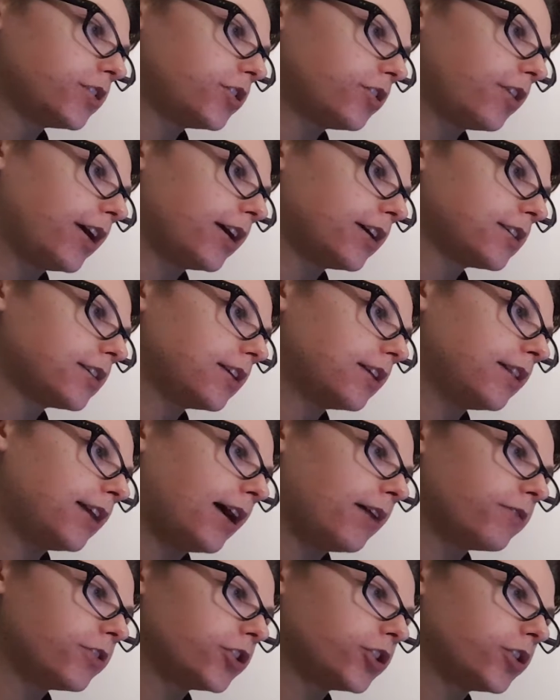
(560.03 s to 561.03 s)
strengths, and
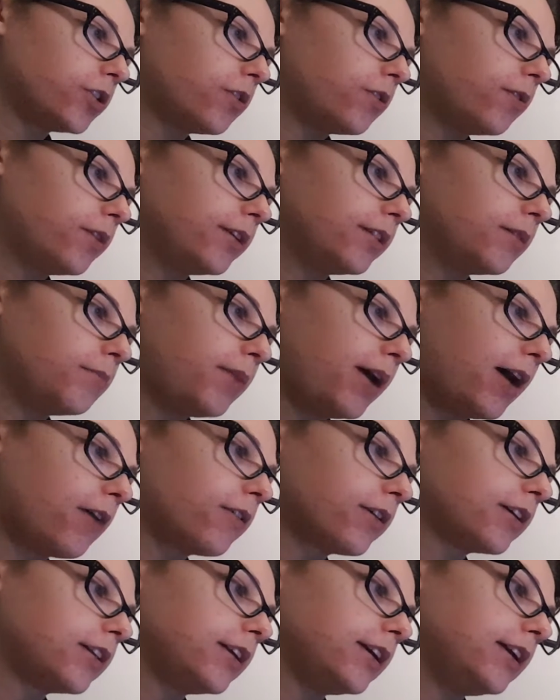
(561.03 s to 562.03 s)
that was shown in the
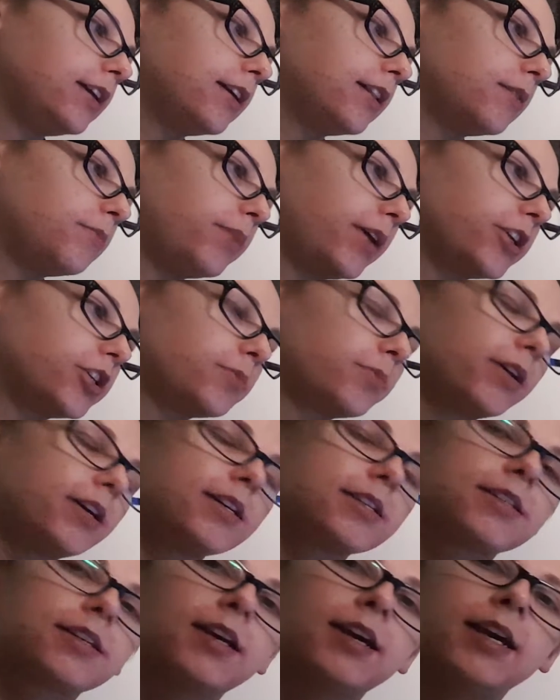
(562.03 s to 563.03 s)
power clean and the bench
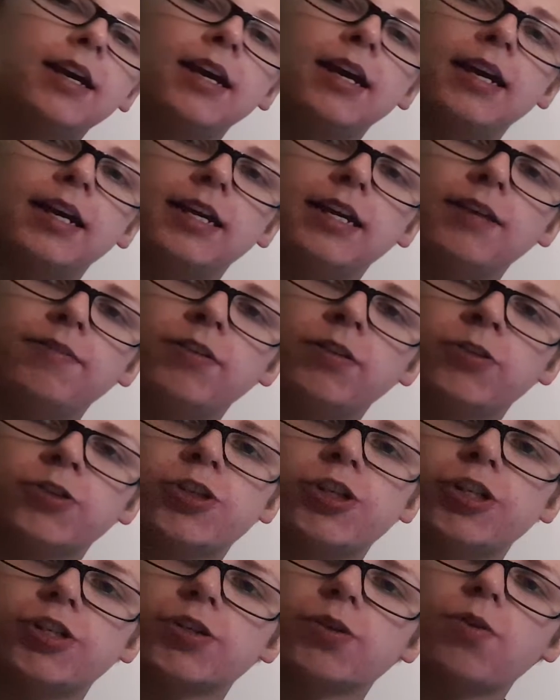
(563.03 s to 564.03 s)
press. Even though
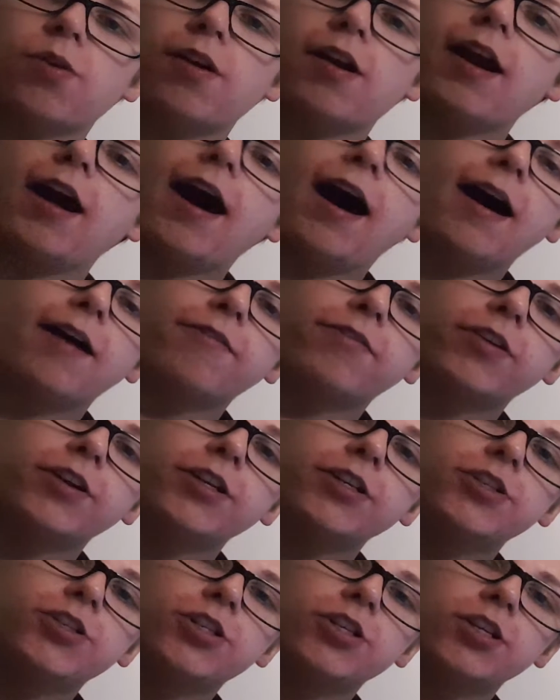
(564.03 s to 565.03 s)
she scored
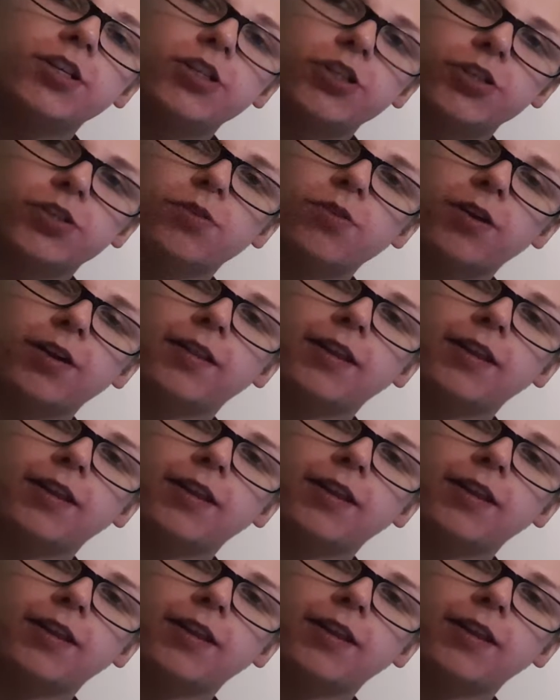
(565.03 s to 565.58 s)
average, she scored